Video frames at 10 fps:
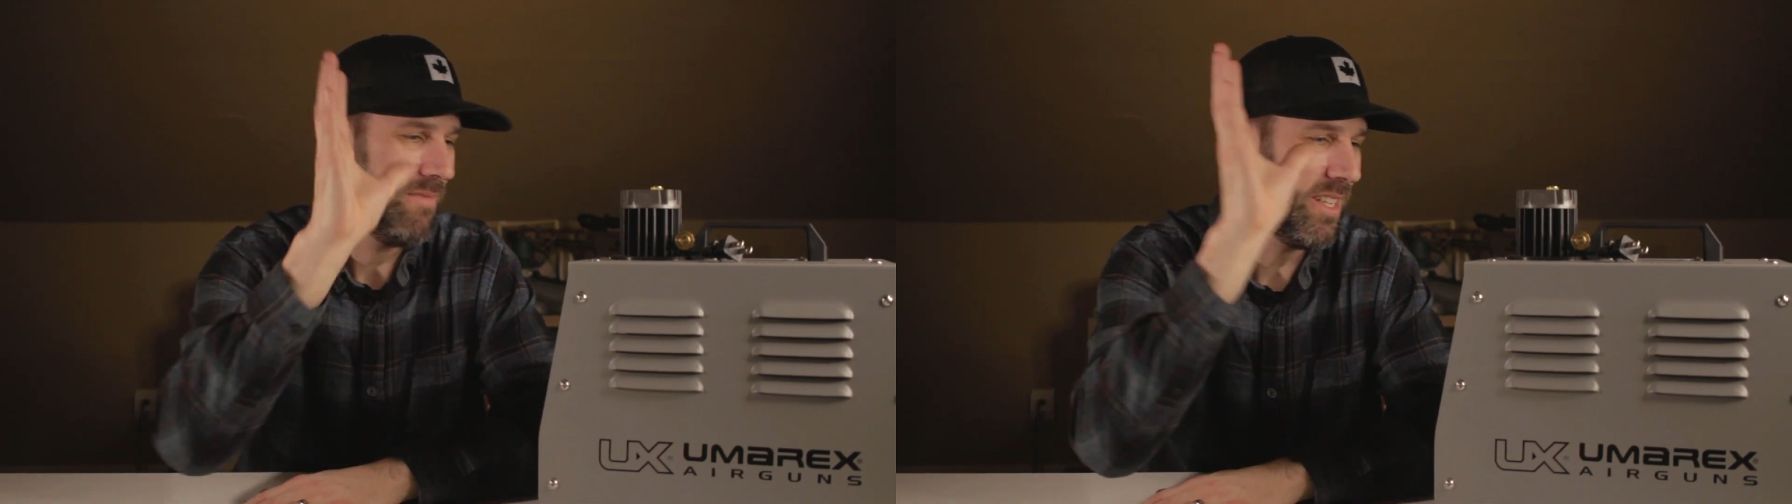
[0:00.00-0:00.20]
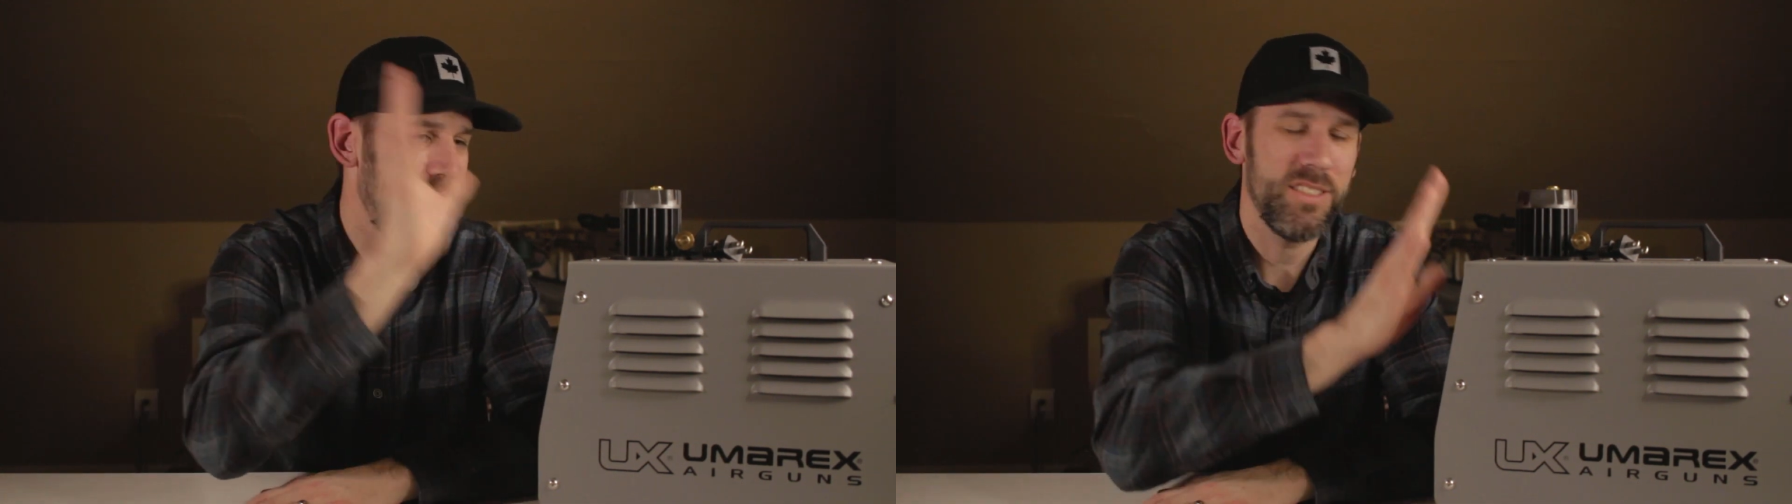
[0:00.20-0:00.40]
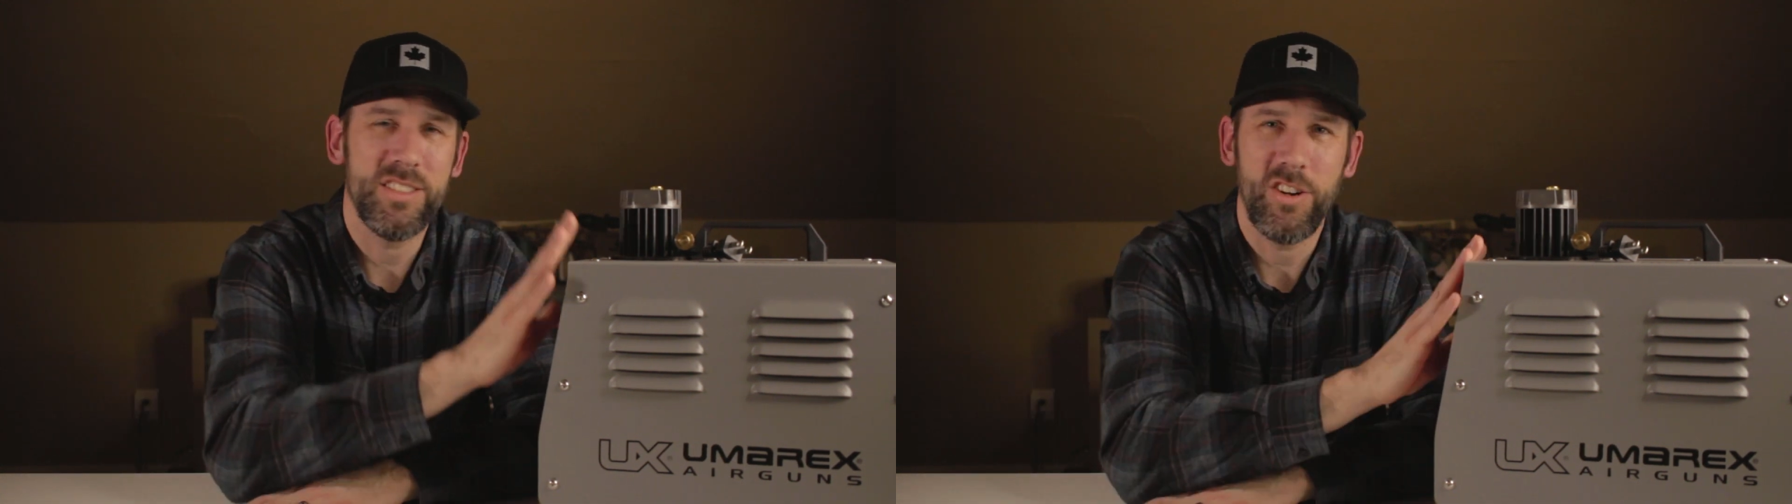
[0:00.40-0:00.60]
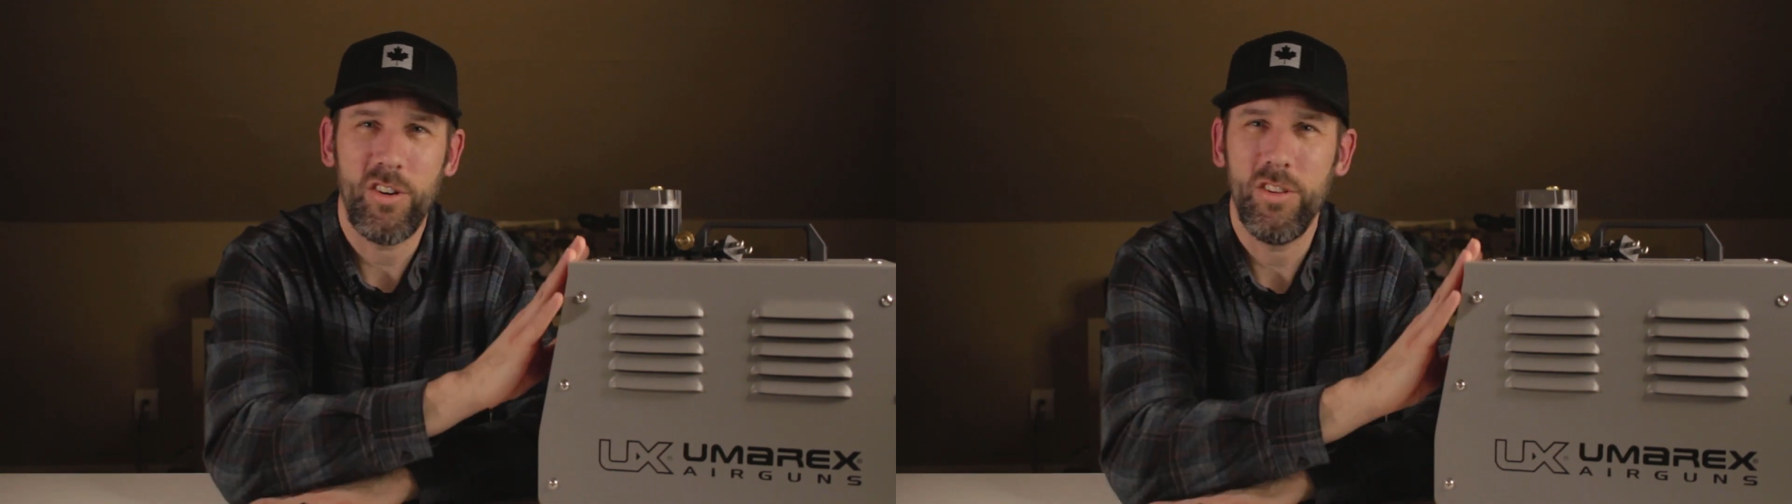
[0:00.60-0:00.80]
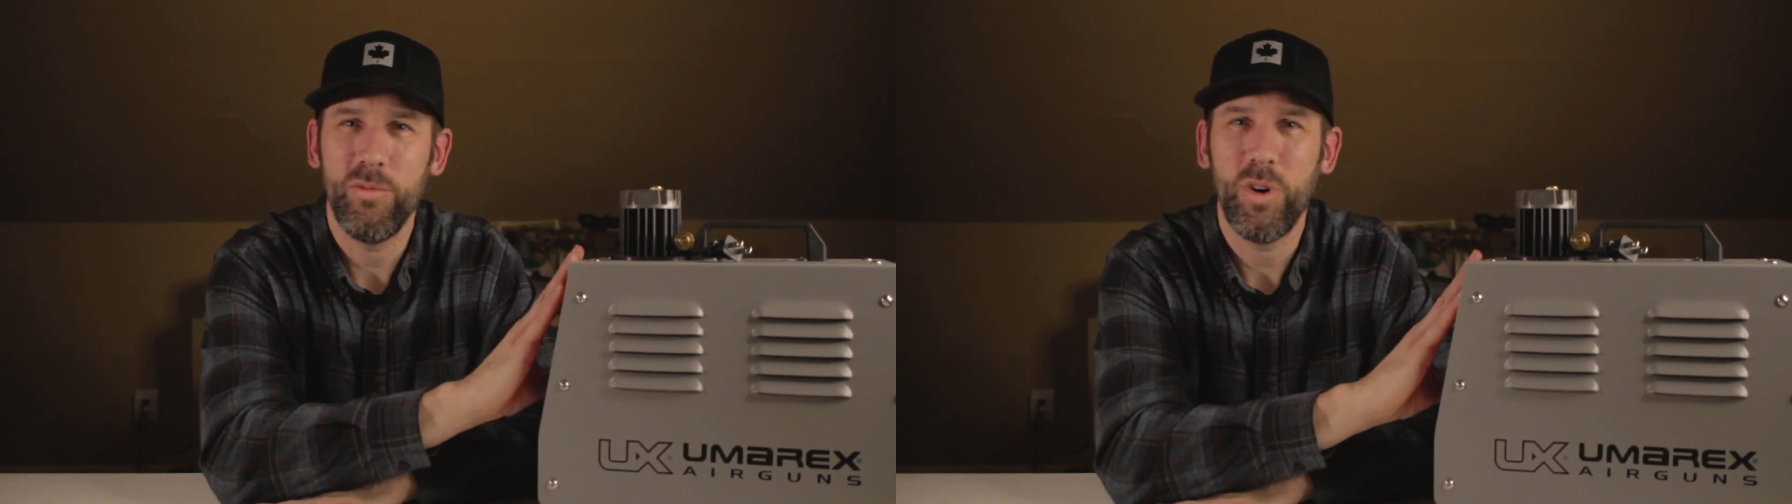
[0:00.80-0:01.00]
This is an
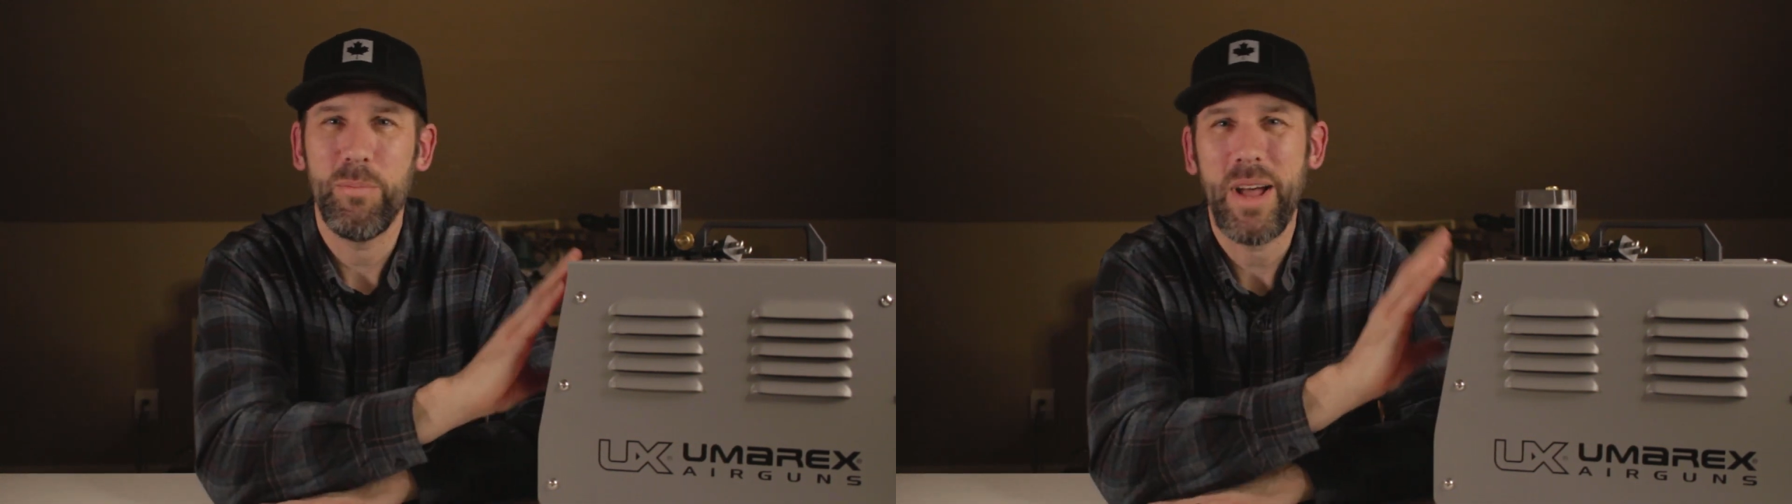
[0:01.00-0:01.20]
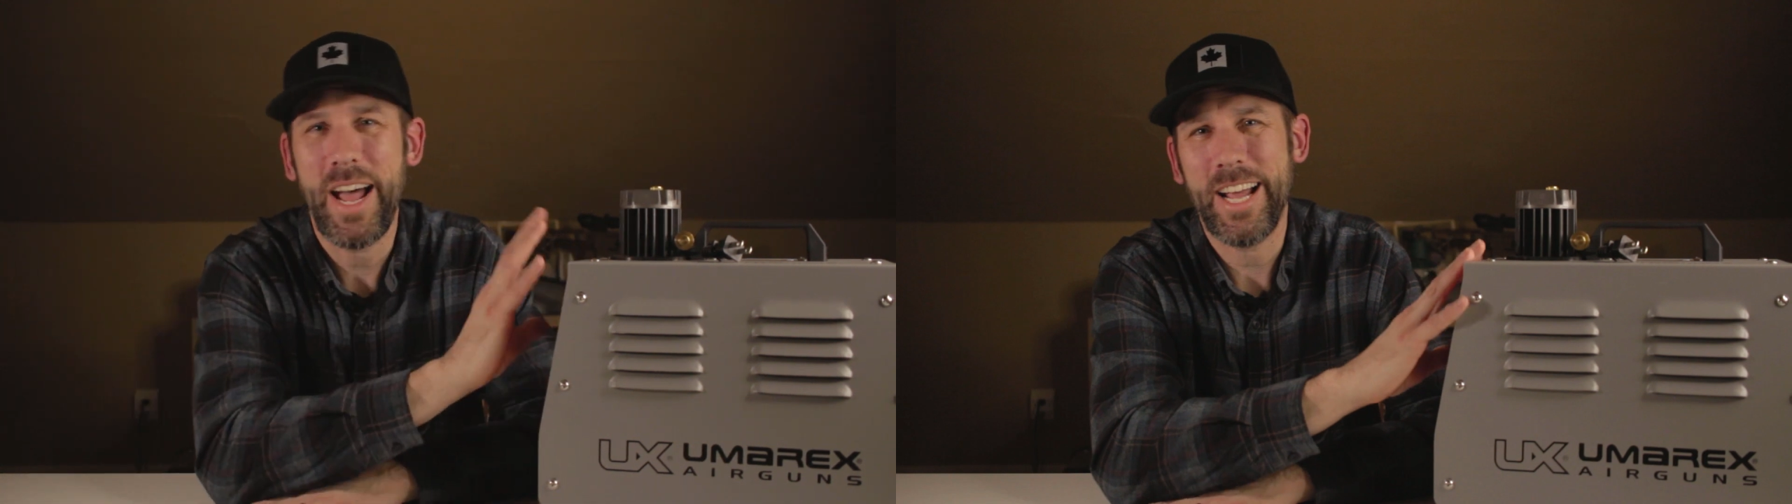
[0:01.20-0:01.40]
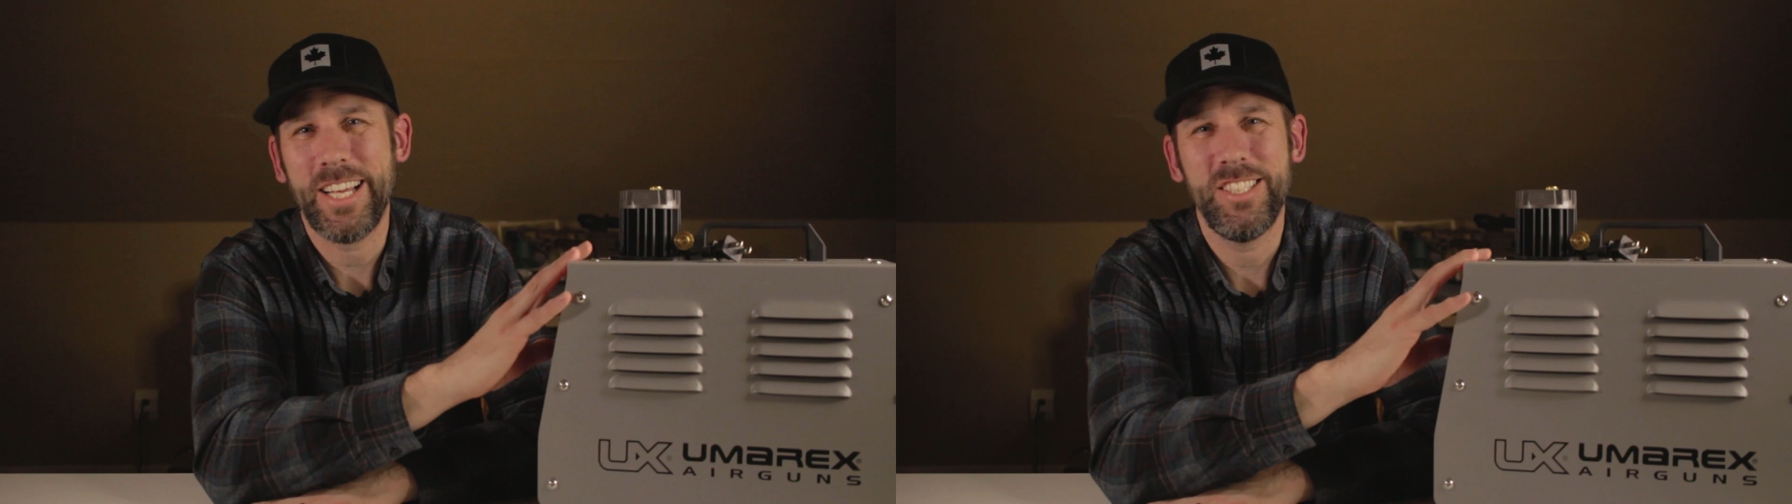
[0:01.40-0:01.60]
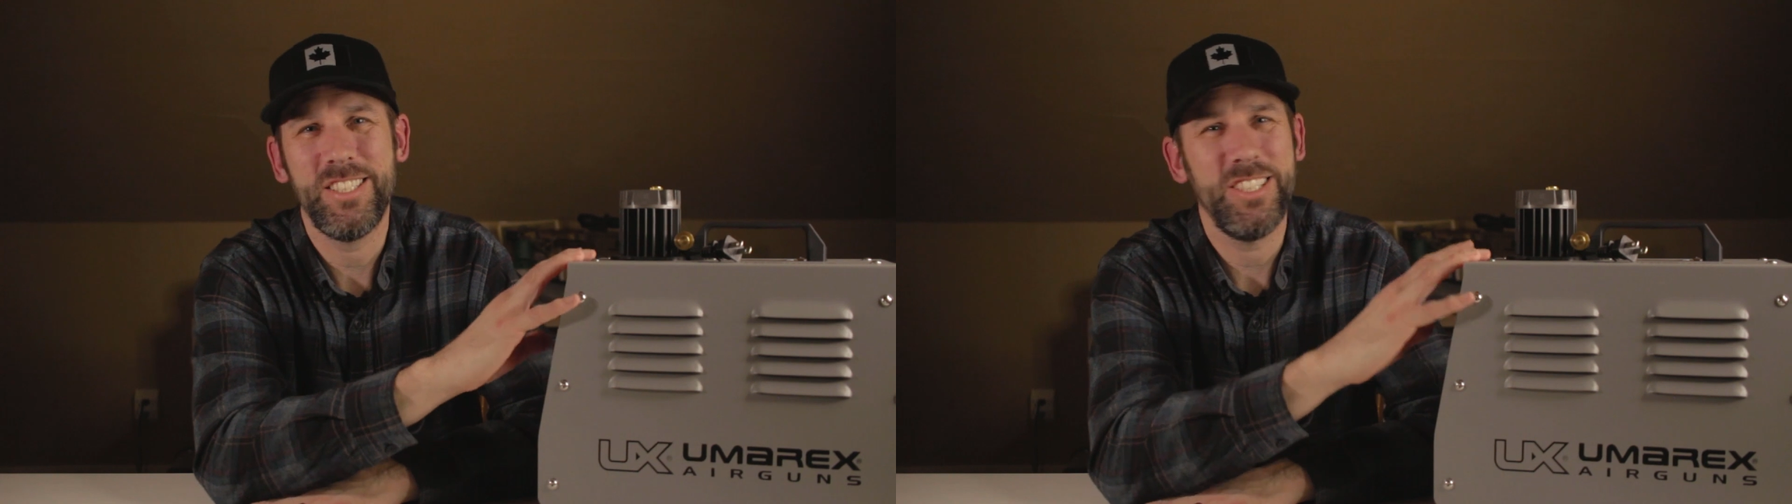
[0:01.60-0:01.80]
all-in-one package